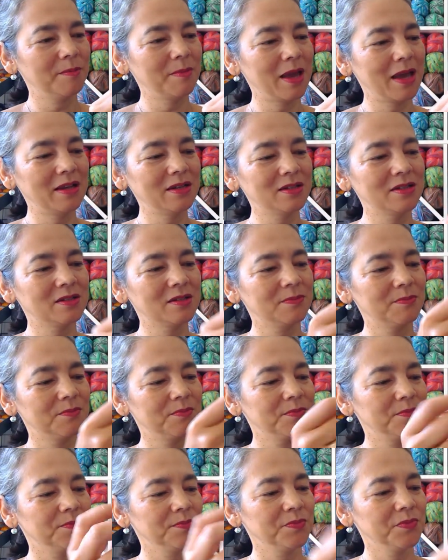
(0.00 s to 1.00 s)
end
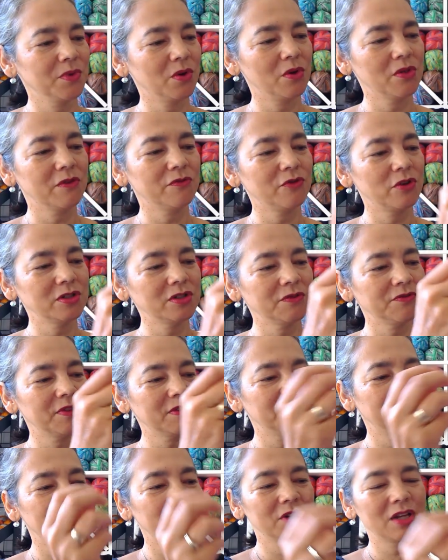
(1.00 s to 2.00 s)
or the front of the
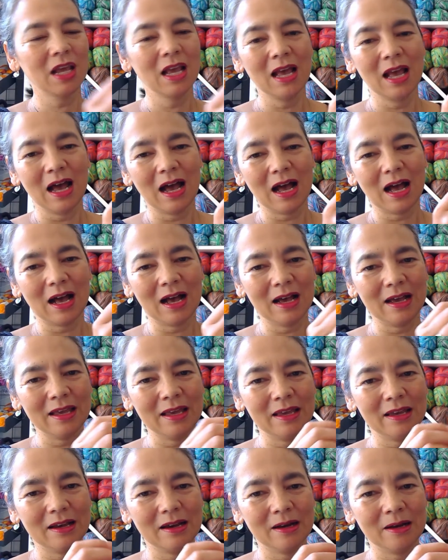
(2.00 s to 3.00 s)
foot,
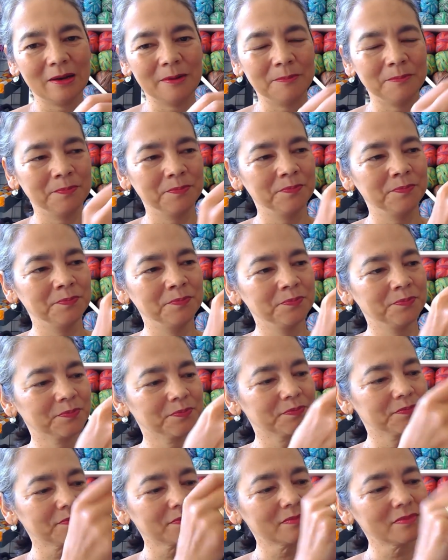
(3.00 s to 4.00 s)
I
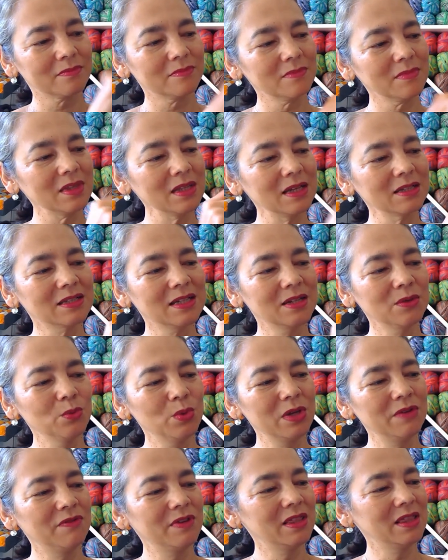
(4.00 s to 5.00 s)
didn't
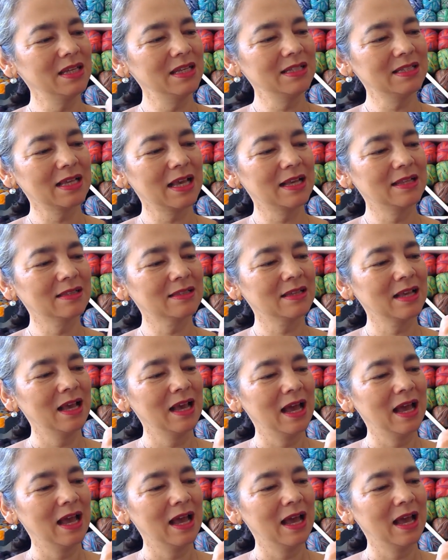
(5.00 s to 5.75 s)
weave in these ends.